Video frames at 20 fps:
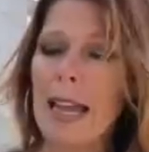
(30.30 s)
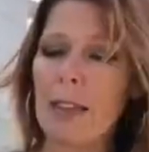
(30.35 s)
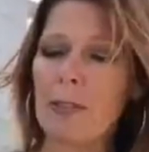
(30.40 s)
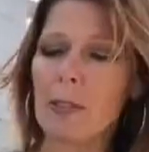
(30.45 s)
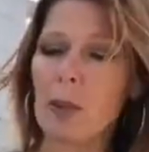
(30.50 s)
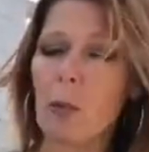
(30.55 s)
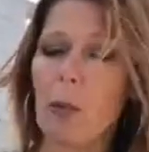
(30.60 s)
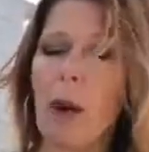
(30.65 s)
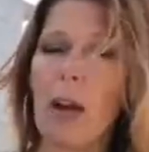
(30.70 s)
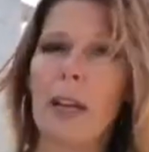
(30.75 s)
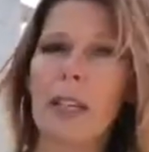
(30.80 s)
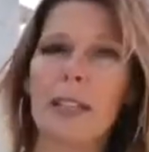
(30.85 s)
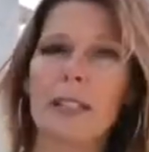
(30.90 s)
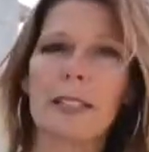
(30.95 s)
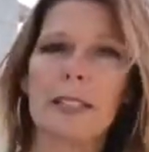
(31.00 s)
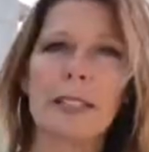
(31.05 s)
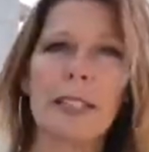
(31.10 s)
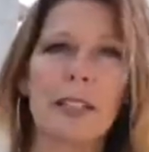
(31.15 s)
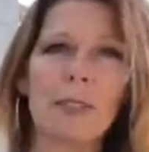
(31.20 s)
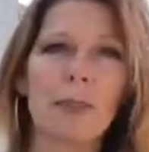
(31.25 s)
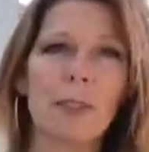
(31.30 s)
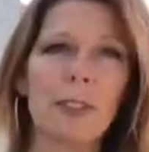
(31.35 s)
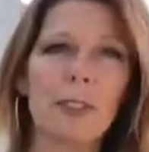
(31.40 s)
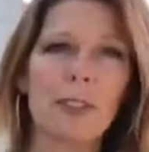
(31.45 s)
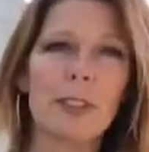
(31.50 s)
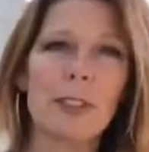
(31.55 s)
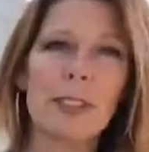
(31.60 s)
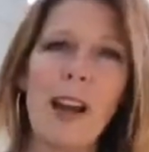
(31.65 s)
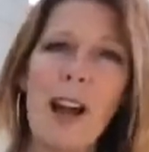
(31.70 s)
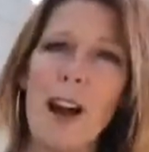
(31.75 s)
If you want to see it for
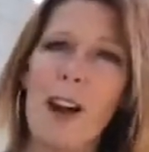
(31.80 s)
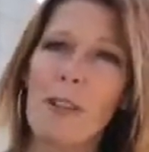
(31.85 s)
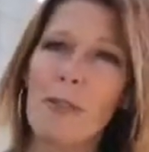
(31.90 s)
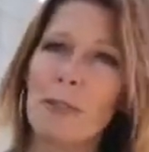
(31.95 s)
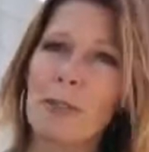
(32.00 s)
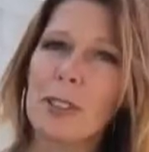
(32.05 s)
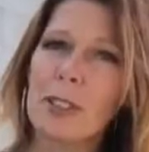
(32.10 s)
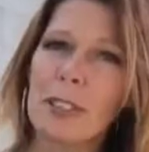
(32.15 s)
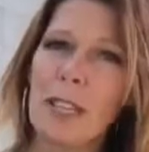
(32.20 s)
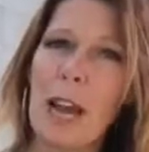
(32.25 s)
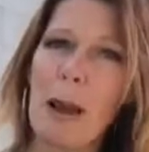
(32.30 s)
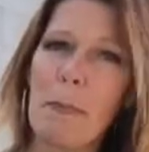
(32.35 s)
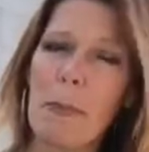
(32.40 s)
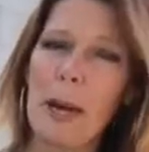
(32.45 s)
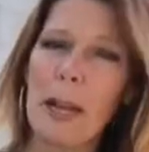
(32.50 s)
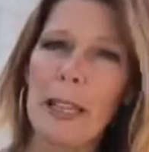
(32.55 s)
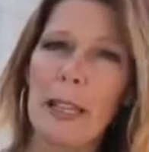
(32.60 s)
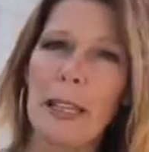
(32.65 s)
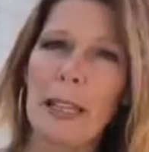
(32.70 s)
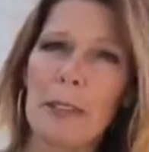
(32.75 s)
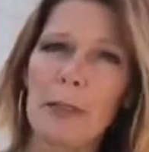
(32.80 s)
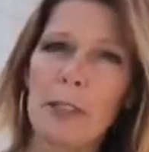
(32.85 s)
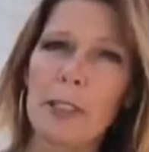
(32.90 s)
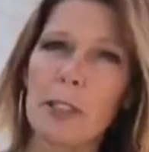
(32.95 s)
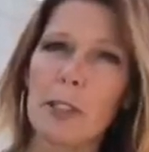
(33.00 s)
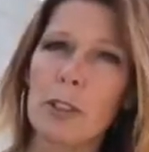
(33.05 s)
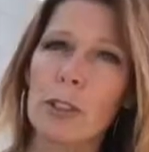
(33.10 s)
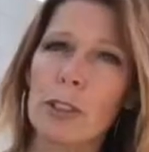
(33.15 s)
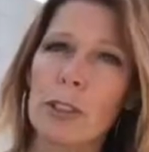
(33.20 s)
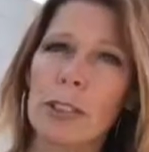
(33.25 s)
yourself, stop by the
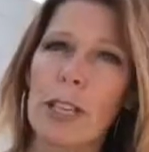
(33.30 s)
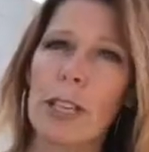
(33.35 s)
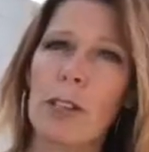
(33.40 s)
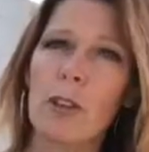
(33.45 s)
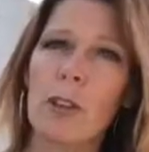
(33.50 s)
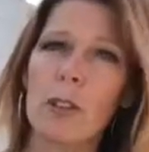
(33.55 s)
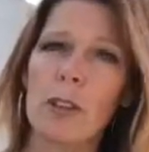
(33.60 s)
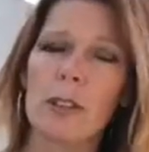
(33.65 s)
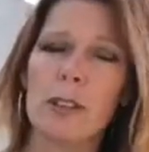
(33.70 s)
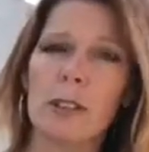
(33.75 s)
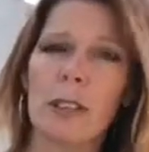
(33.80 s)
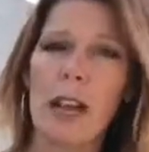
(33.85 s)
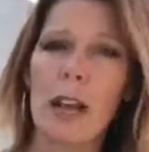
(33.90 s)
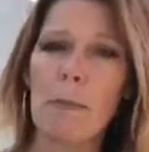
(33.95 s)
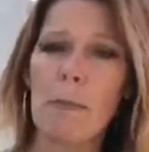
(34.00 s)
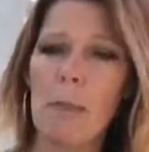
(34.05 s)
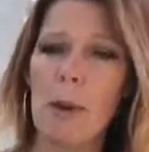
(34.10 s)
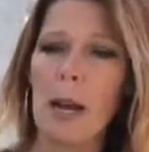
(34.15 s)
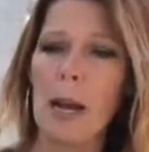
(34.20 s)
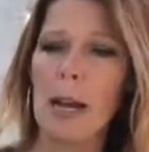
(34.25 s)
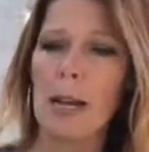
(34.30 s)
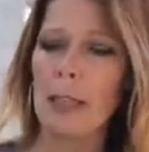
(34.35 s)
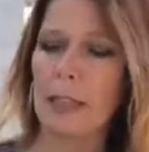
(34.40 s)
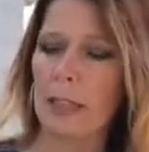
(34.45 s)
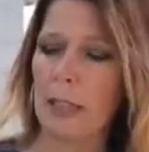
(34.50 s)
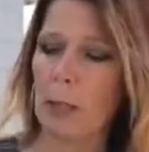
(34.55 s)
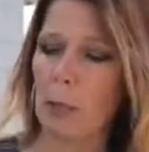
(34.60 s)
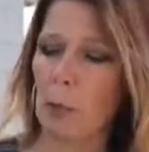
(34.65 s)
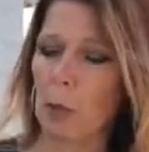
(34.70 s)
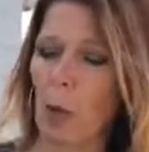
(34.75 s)
Visitor Center or stop by
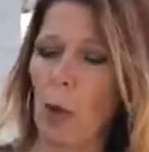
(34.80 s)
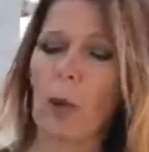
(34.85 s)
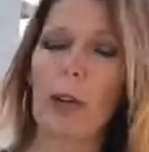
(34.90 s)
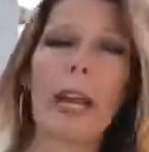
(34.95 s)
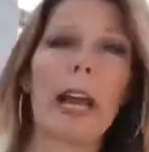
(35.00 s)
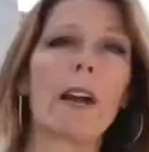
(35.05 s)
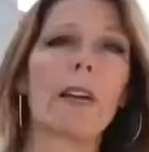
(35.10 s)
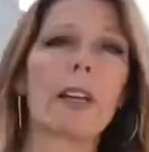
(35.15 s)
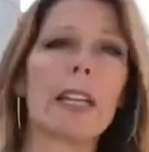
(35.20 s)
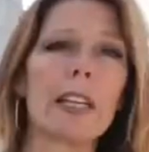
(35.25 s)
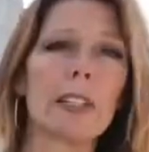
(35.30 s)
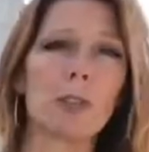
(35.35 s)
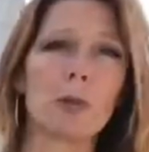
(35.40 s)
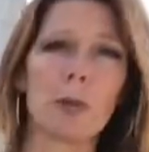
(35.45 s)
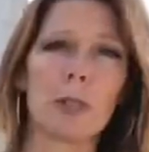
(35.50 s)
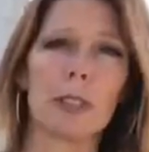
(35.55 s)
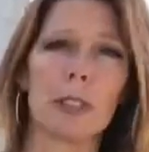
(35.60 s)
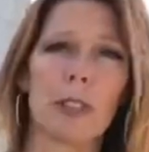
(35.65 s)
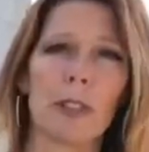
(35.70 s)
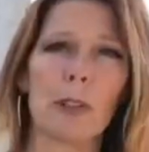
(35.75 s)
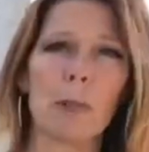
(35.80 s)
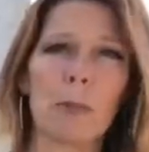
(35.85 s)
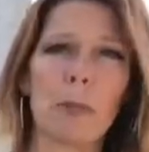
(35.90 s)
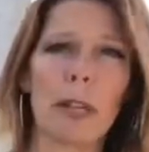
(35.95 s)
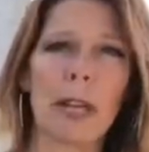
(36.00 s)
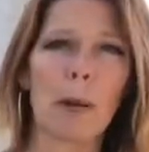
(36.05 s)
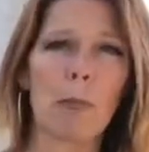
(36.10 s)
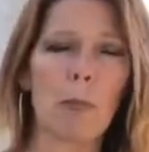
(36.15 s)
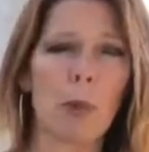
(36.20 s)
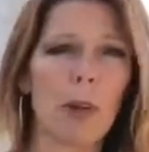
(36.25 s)
the Winona County History Center and
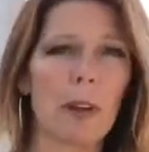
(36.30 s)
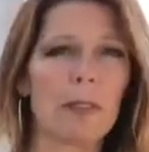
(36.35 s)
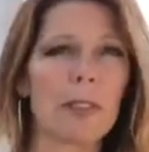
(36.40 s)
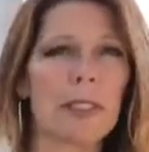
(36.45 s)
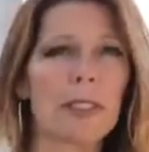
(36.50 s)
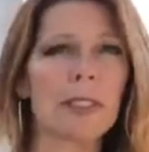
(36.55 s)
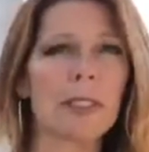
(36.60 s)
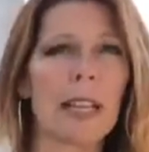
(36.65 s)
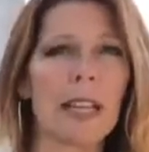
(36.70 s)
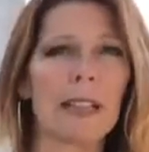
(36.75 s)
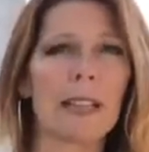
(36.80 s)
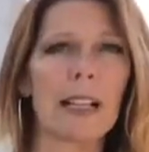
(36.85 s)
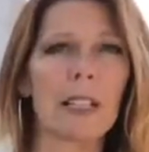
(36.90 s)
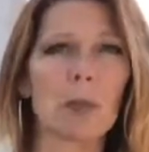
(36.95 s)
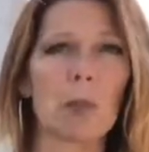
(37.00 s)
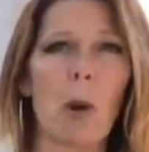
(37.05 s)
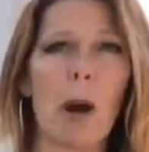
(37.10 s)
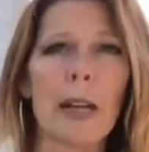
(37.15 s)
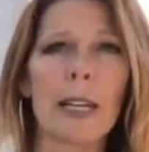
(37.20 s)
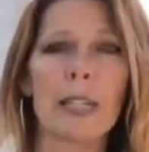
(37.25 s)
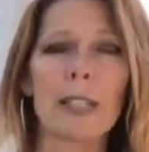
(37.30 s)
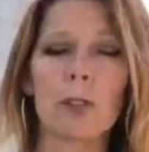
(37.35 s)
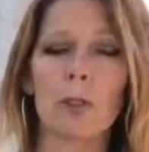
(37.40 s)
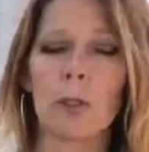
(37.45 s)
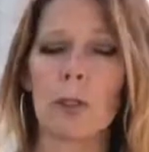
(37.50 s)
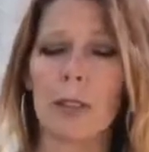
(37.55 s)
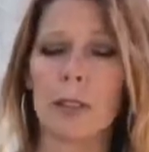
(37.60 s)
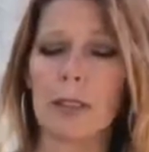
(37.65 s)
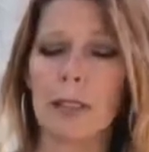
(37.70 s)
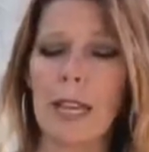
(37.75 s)
pick up one of these stained glass walking
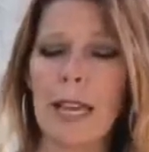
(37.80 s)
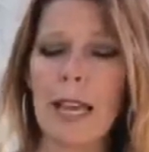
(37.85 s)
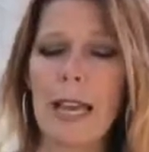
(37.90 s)
tours.